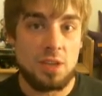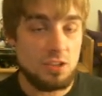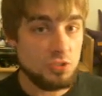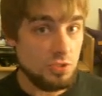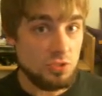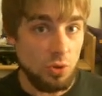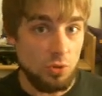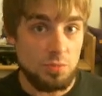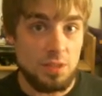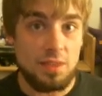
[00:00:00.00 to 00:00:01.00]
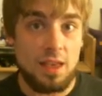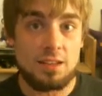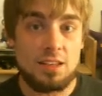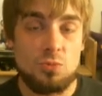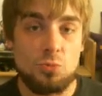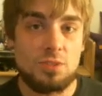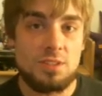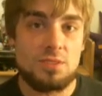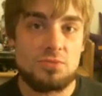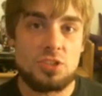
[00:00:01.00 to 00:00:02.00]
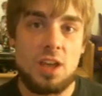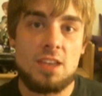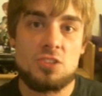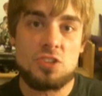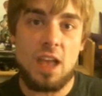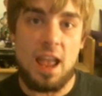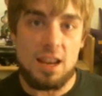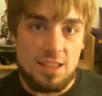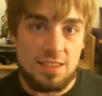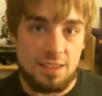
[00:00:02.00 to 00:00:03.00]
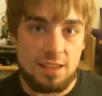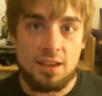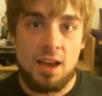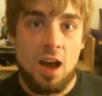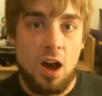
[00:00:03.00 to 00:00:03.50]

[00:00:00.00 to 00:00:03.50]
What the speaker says: He actually told me that he wouldn't have changed anything